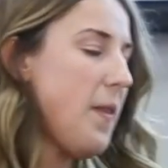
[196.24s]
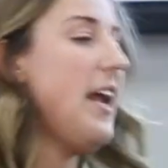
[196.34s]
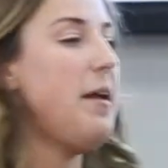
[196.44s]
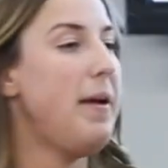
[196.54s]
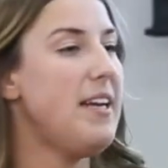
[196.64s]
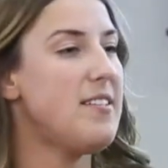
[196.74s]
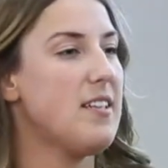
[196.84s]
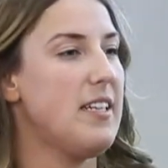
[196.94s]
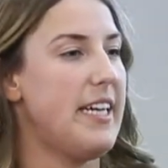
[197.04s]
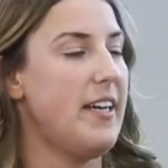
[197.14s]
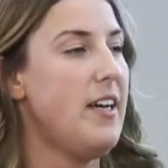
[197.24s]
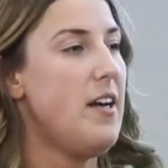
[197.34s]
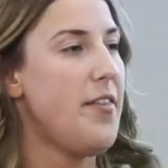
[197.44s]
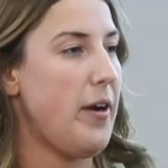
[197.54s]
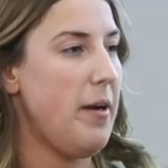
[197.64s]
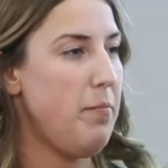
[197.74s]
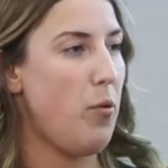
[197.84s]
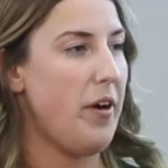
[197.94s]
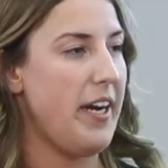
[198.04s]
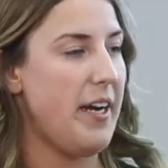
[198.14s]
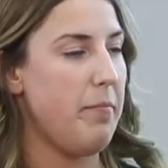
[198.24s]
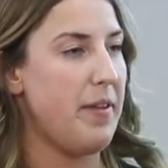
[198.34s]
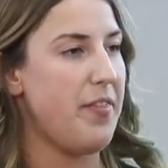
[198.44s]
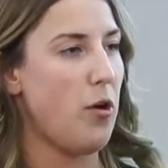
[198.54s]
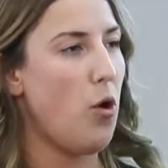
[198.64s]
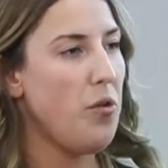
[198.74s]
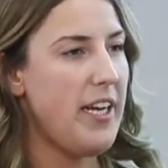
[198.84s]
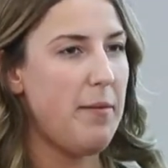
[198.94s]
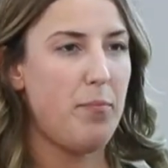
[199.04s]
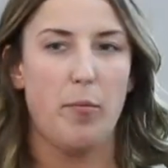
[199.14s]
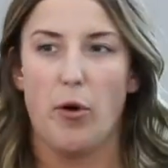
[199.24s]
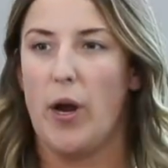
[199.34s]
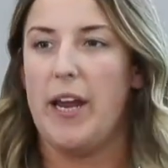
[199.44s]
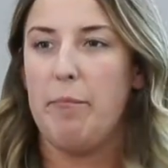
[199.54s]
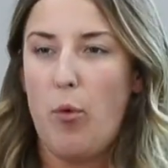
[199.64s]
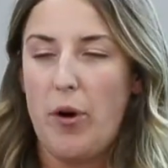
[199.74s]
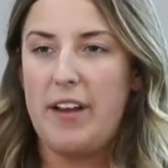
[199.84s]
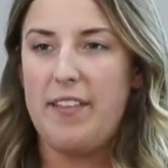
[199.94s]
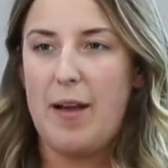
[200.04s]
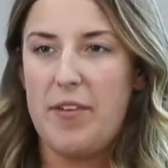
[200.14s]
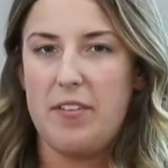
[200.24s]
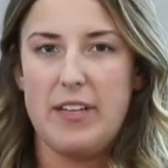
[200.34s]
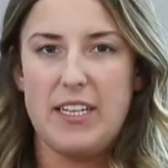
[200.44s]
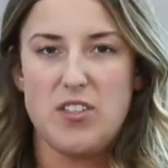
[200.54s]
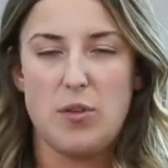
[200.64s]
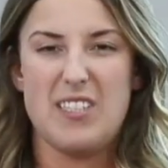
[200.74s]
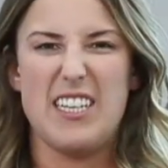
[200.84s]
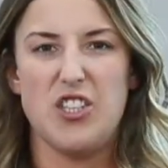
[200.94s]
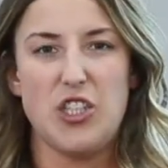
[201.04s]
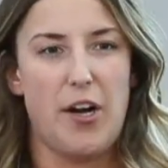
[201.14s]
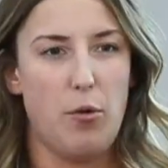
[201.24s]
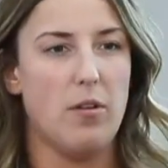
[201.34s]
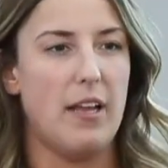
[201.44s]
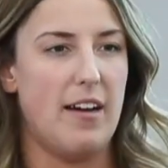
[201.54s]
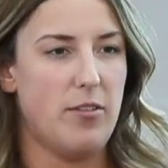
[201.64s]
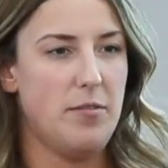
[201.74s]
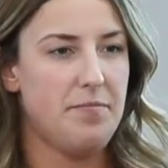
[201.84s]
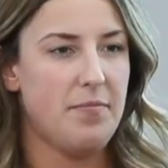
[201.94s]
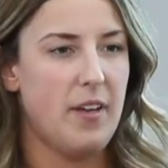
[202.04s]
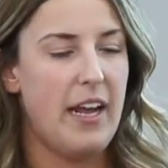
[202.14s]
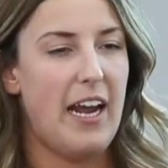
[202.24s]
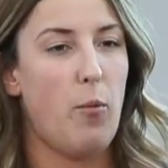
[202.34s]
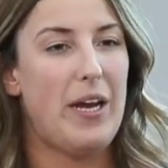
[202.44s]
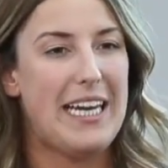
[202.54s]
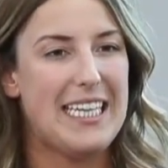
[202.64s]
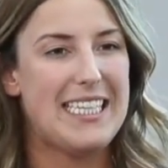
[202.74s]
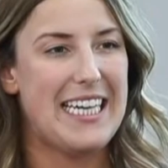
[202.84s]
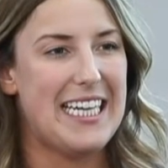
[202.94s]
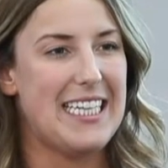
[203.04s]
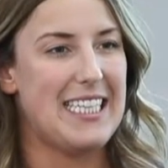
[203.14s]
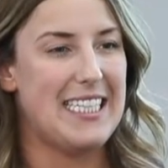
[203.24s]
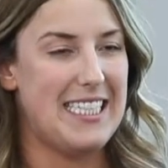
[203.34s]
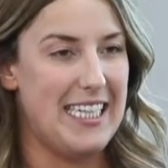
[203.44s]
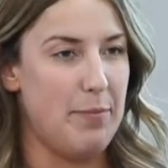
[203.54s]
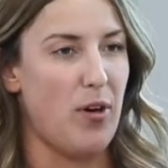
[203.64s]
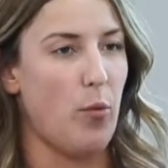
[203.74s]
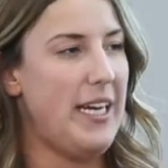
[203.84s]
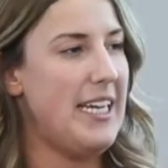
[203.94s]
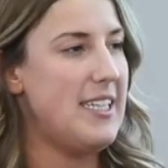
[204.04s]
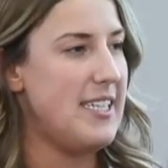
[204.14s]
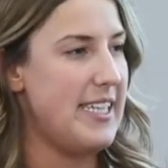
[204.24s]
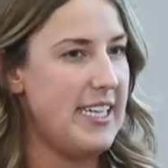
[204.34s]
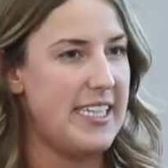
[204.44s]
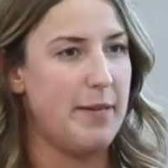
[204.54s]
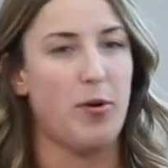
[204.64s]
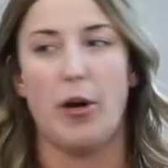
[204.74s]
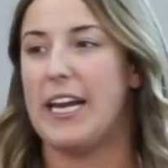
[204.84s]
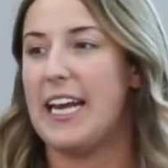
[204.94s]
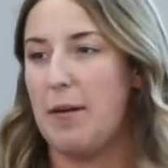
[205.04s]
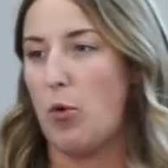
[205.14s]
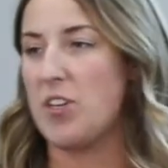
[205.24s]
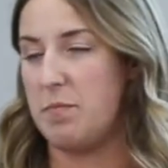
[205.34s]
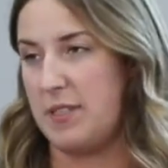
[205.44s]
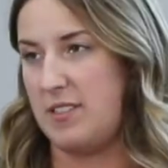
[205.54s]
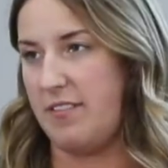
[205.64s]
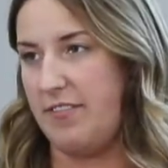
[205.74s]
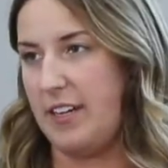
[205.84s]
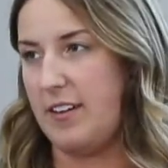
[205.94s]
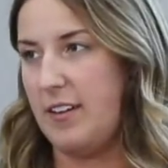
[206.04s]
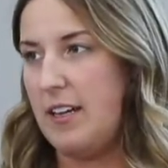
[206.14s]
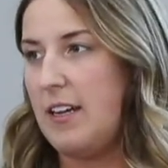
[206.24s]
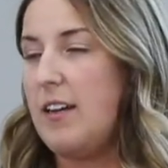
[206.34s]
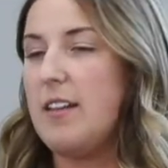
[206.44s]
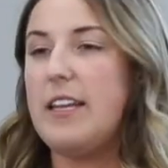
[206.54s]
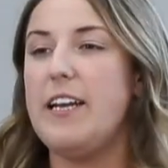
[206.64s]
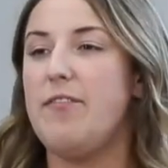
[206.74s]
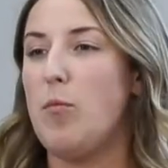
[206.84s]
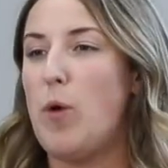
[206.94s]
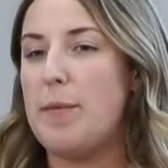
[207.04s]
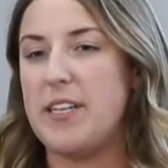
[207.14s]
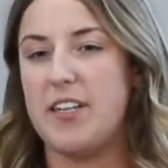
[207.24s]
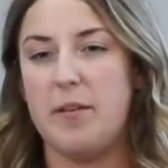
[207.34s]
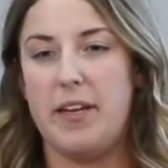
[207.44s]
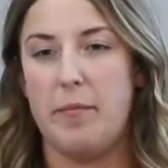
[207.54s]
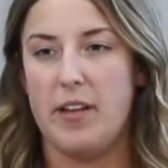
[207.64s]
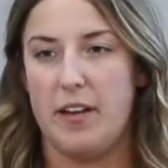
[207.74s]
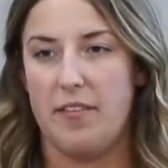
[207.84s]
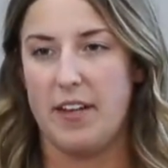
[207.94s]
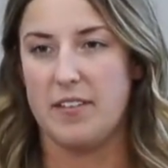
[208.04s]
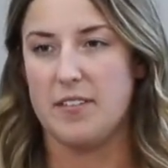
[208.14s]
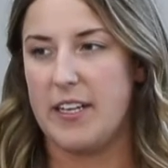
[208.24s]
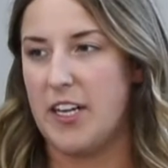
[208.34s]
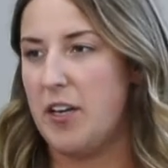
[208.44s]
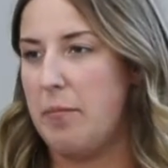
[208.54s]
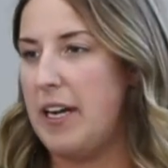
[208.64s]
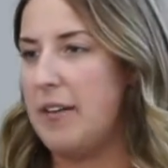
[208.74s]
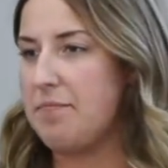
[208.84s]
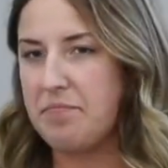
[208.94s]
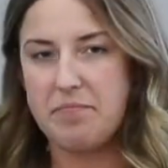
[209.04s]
And basically, they're importing them, but they're only importing them with a lead source at a general level. And we need to get deeper. We need to dig deeper and get more specific. Lead from website could mean a million things. It could mean